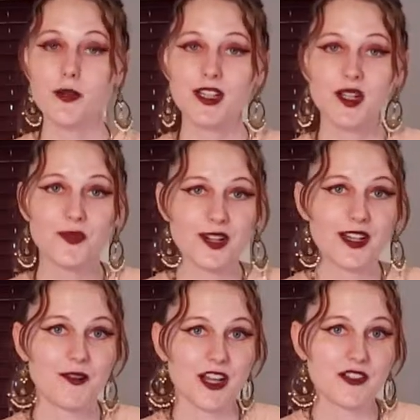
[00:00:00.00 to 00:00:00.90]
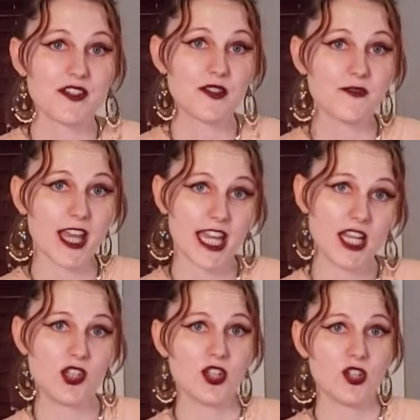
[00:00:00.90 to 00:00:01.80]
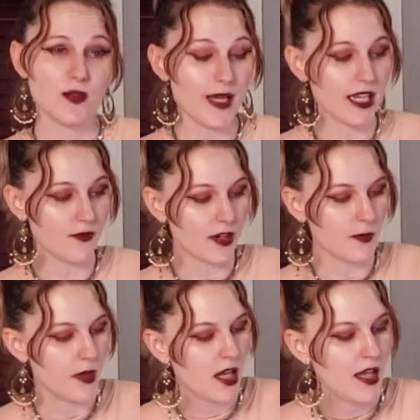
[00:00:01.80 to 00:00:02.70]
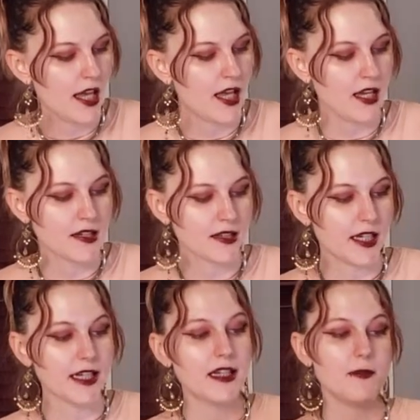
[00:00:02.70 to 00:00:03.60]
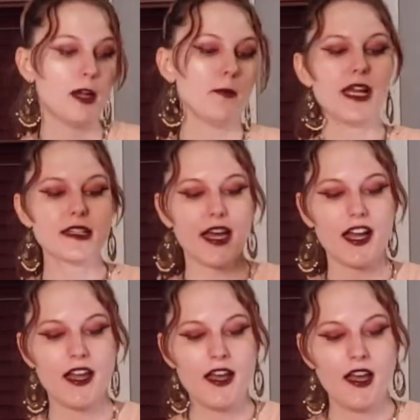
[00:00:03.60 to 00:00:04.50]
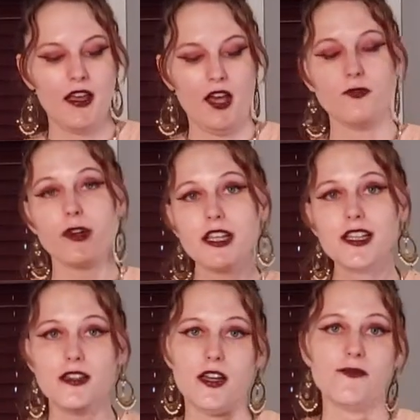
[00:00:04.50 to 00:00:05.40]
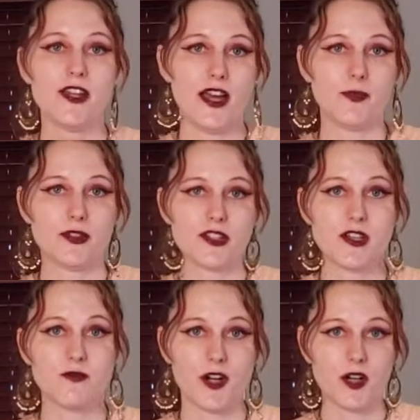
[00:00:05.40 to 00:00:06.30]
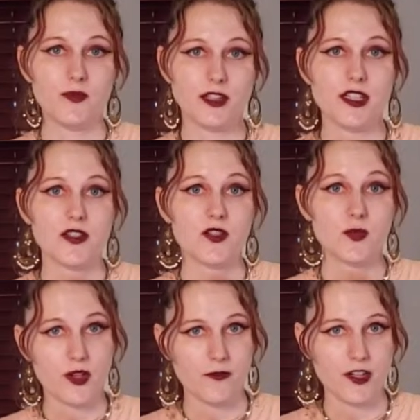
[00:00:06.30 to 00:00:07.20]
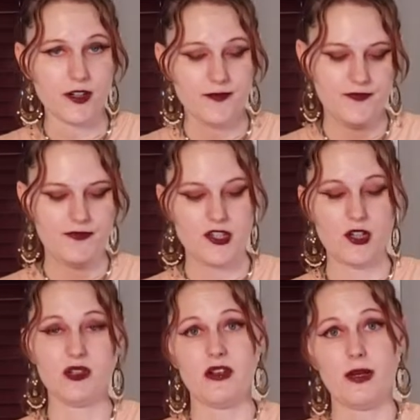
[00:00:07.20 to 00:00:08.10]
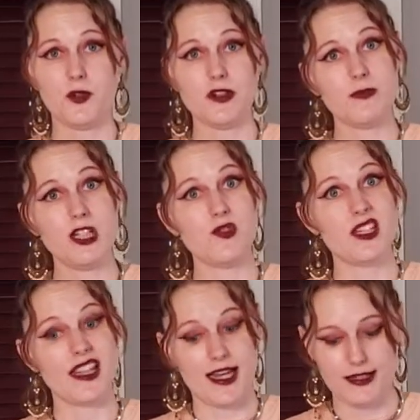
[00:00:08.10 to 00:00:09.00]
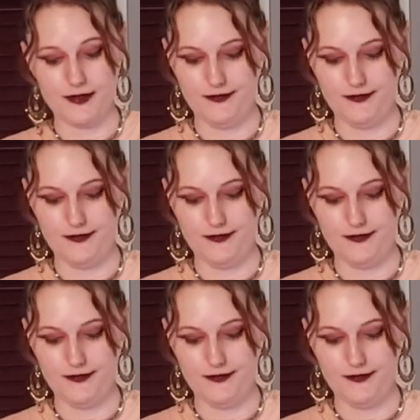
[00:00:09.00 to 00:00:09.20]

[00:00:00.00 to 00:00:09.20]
we need 1.5 ounces of aged Jamaican rum. And like in my Mai Tai, I really love the Appleton Rare Blend 12 year. So I'm going to be using that.